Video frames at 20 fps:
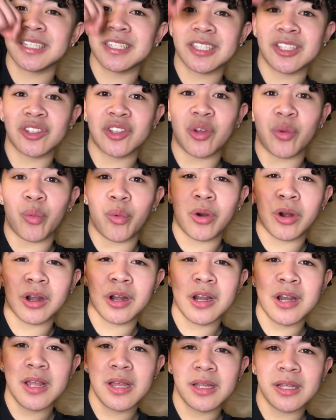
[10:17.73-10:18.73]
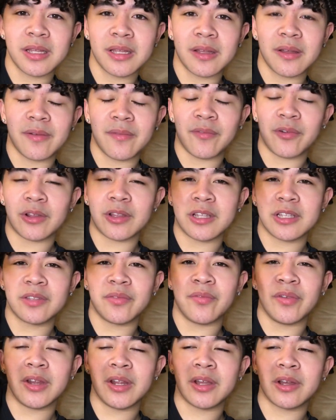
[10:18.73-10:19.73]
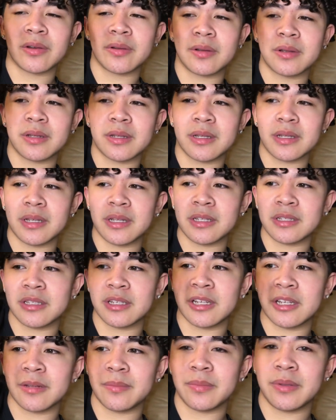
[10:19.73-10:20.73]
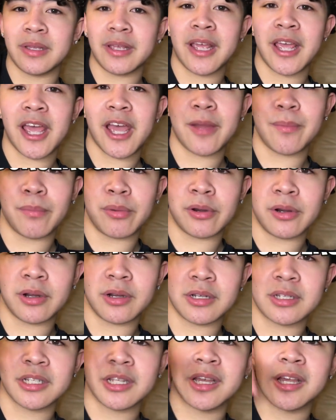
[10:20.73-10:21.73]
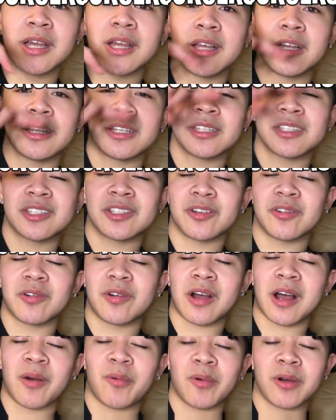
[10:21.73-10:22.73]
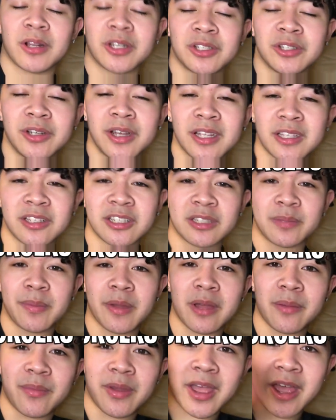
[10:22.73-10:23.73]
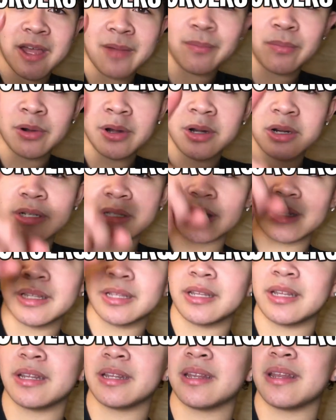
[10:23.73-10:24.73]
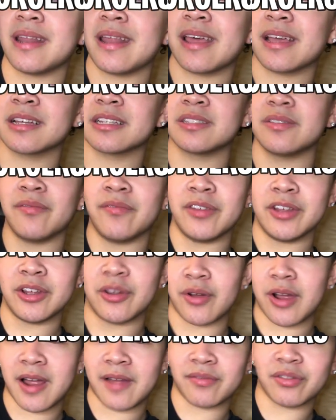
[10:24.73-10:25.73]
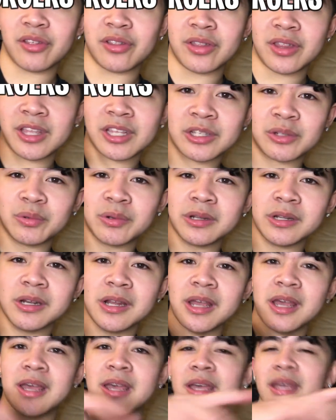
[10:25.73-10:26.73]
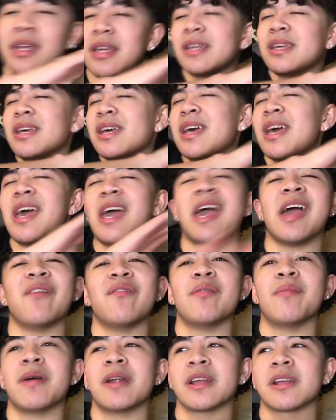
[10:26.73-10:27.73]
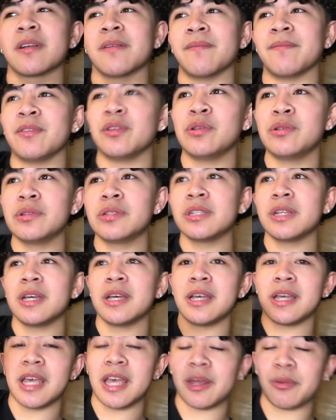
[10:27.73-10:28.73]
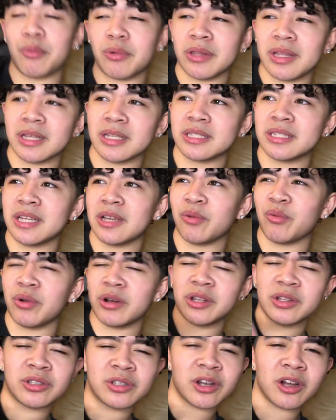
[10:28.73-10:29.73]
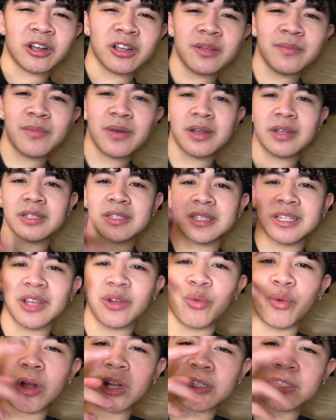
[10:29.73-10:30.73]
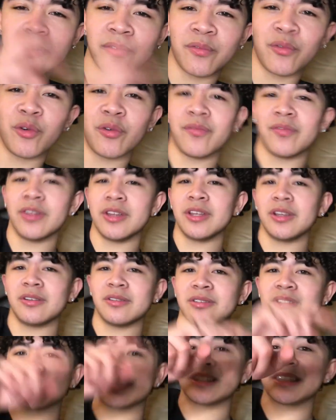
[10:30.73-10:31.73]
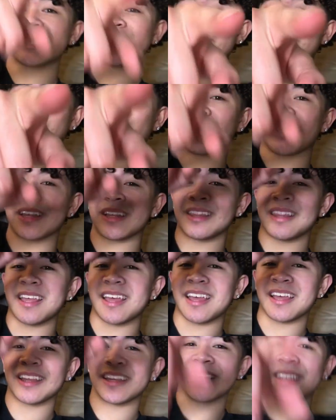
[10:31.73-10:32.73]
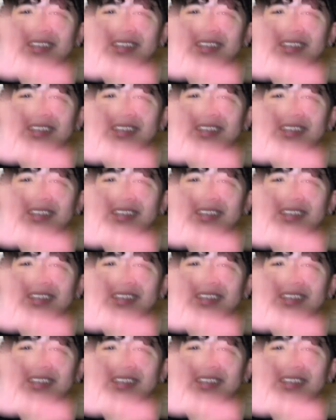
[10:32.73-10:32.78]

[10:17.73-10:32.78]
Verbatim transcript: so the word for this video is gonna be hamburgers. So I want you guys to spam hamburgers in the next video after this one get everybody confused. And when they say, What are you talking about? say, Watch the full video. Simple like that.